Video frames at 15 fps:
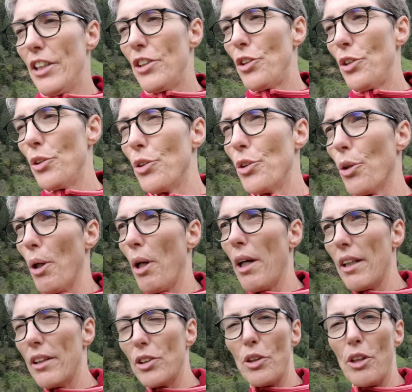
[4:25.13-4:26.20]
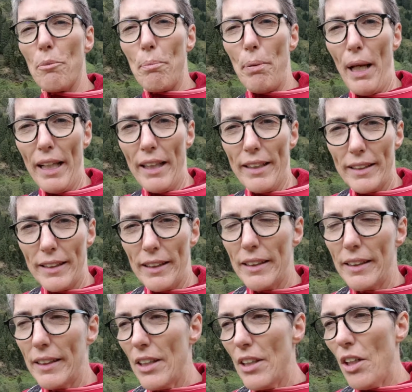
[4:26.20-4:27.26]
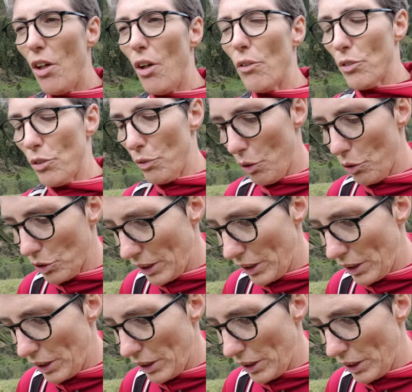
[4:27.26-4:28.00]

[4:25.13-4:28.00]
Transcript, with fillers: to the palette of the roles